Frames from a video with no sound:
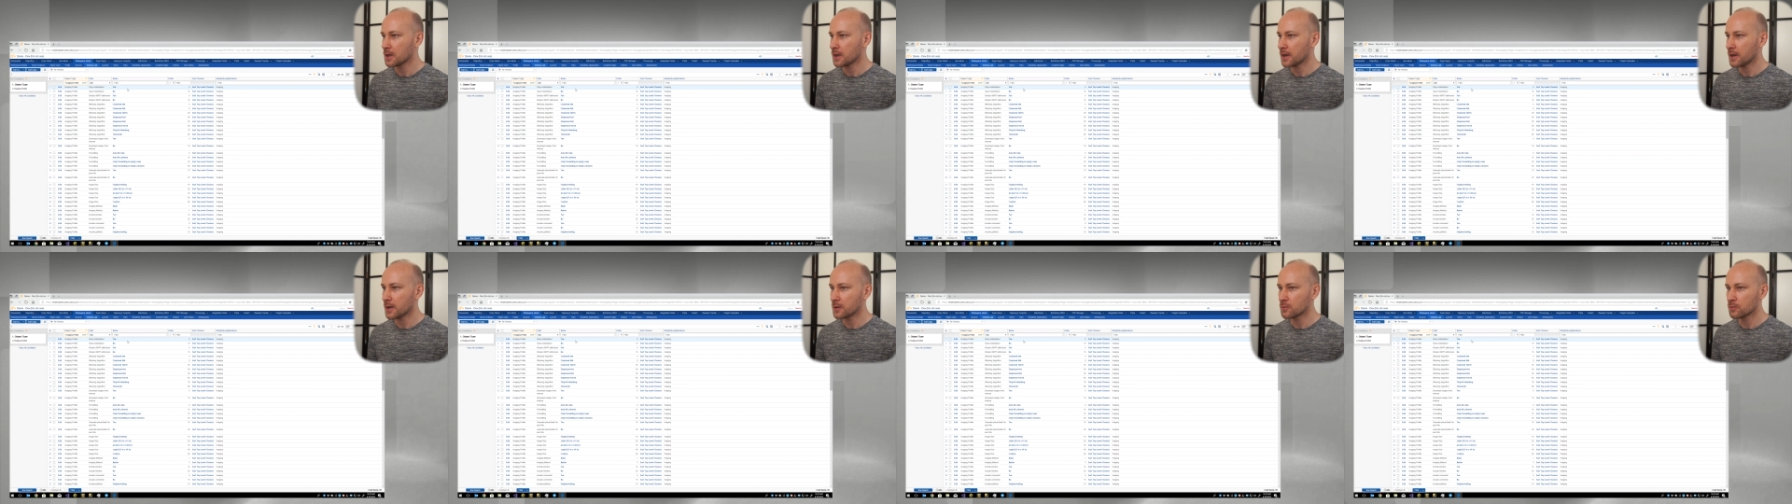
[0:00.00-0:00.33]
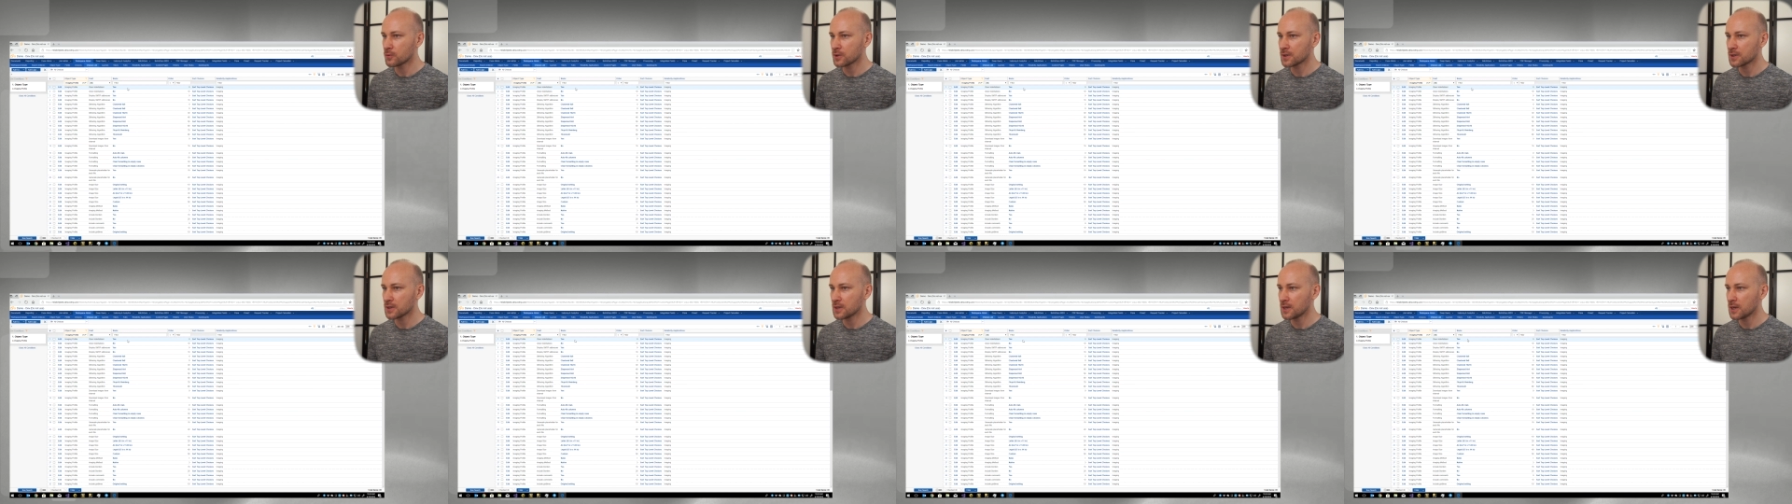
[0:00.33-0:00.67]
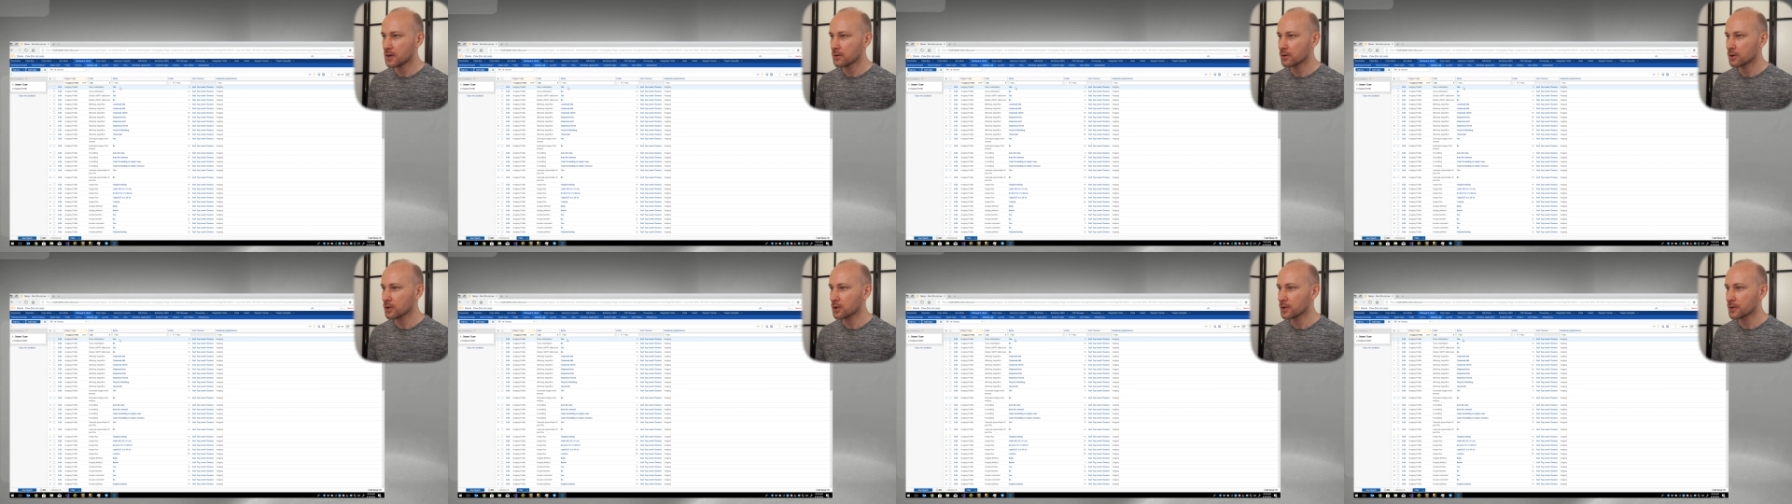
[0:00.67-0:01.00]
and we see
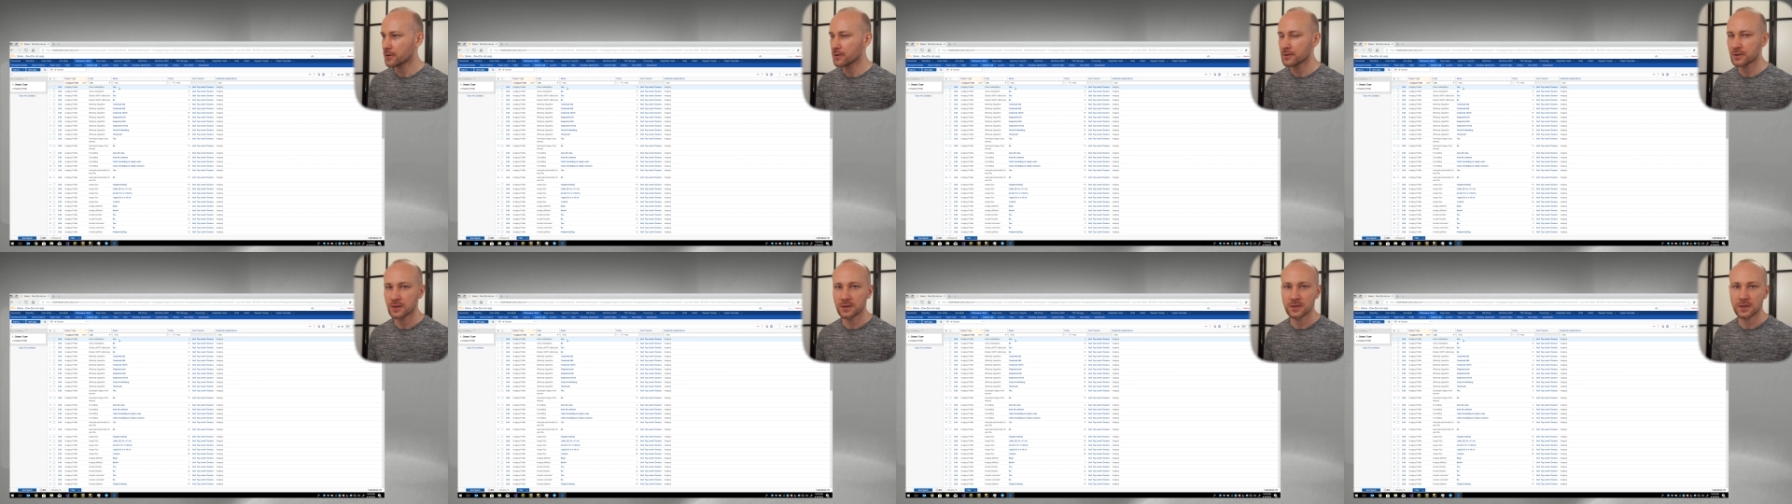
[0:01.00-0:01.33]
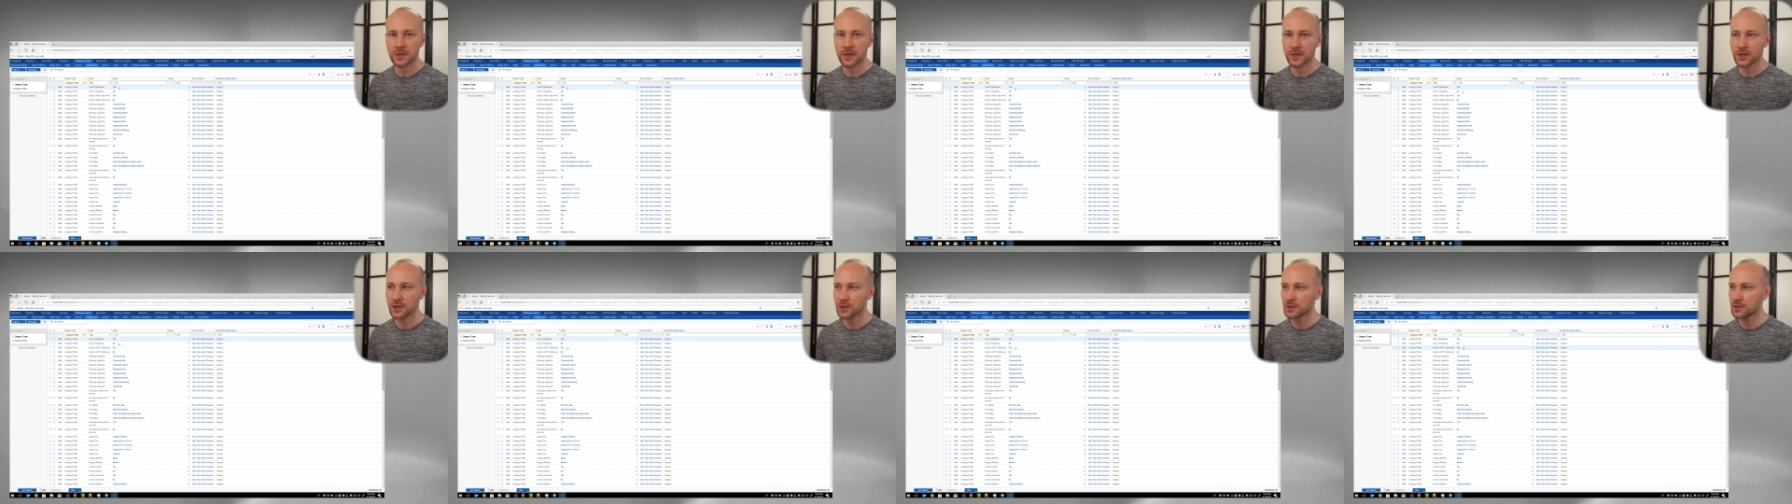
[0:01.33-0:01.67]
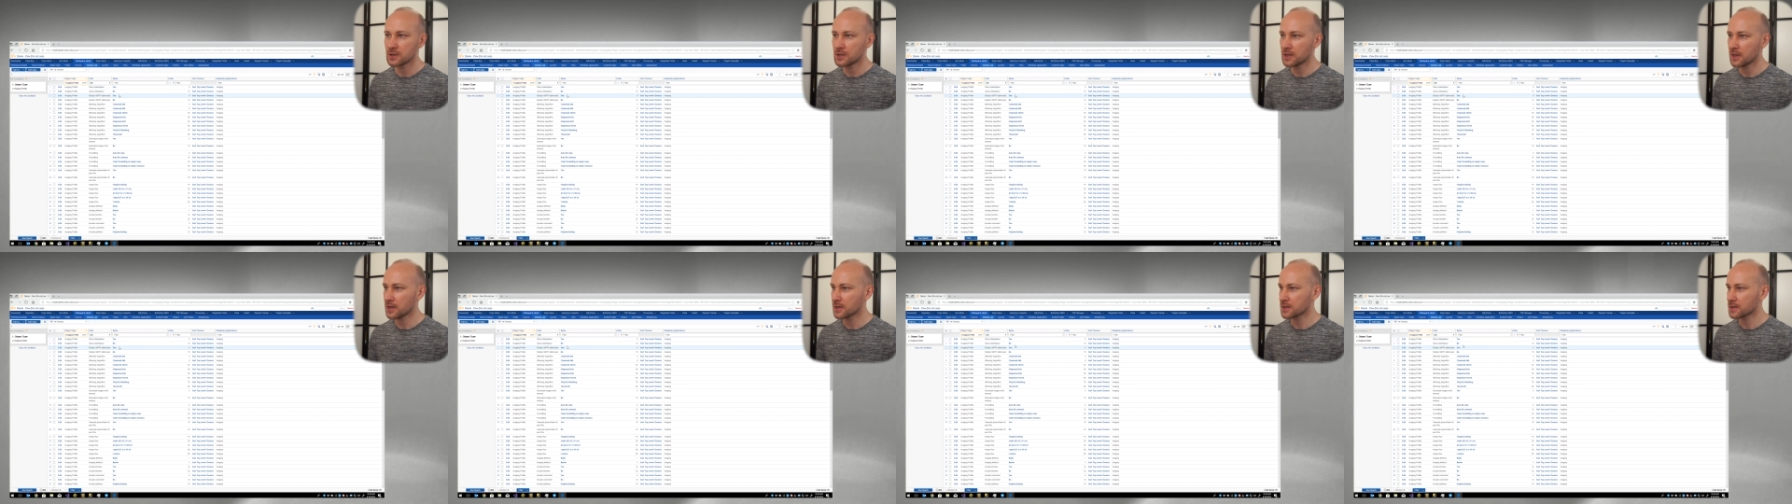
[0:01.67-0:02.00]
our clear
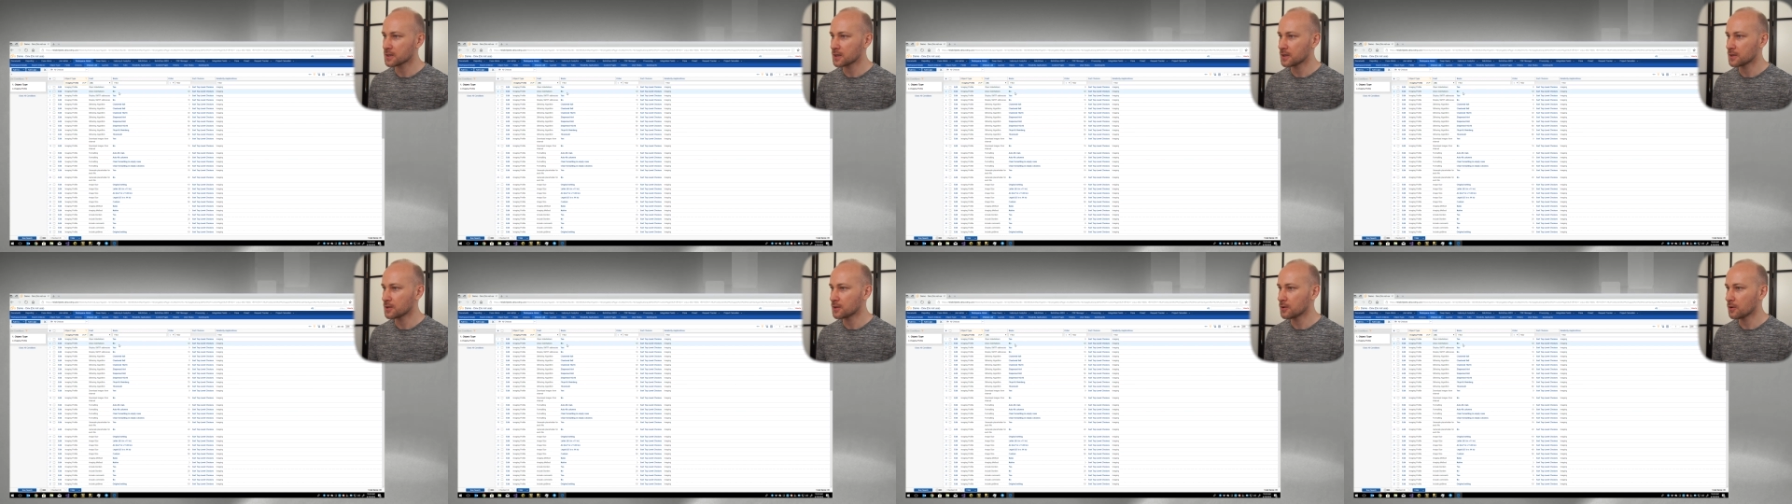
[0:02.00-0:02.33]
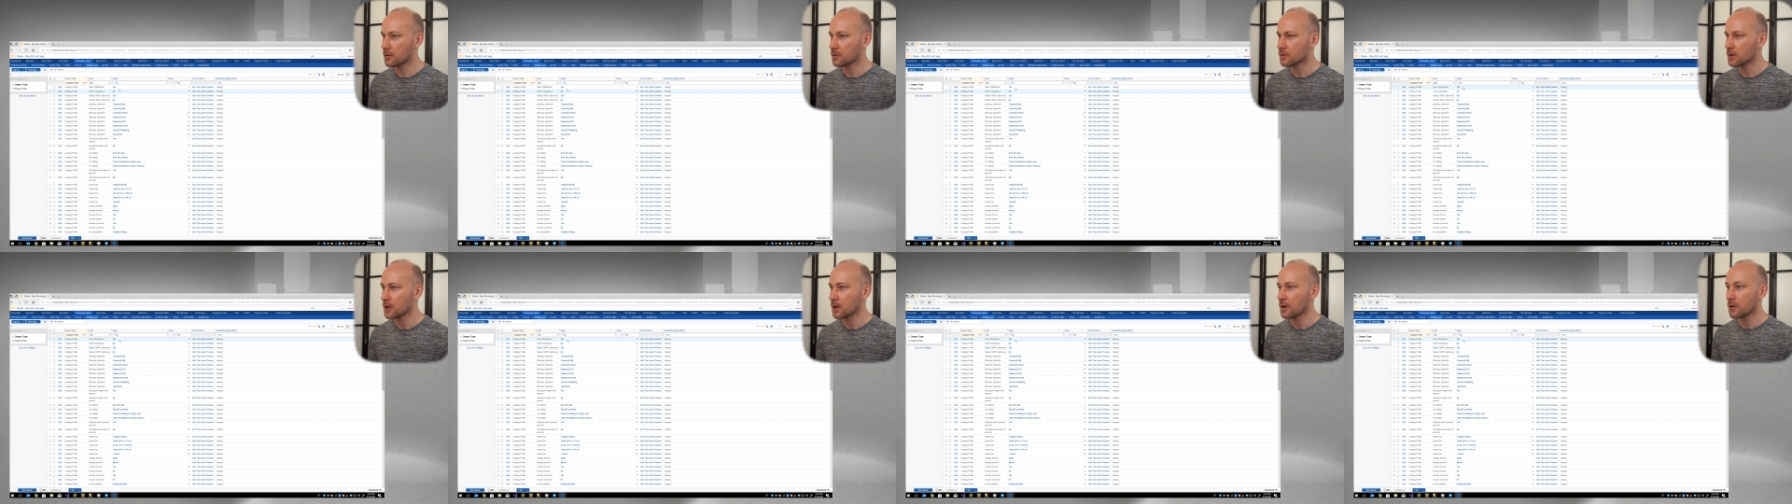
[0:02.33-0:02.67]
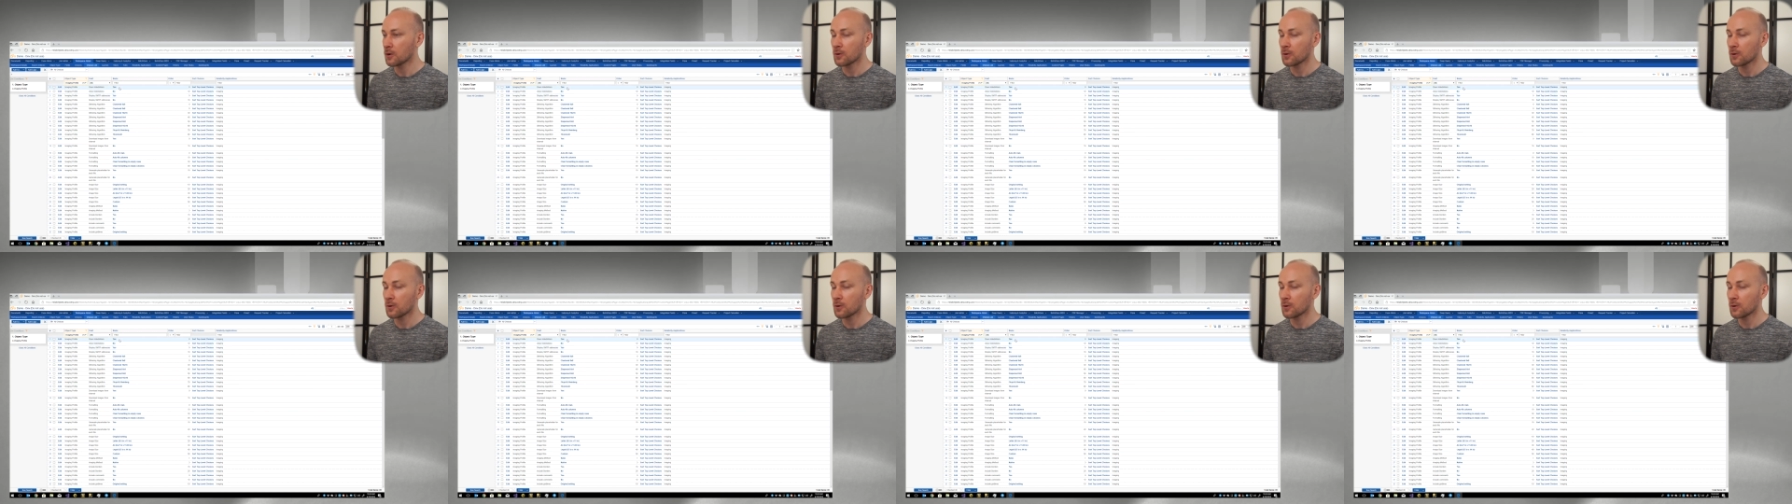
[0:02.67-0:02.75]
indentation, yes and no.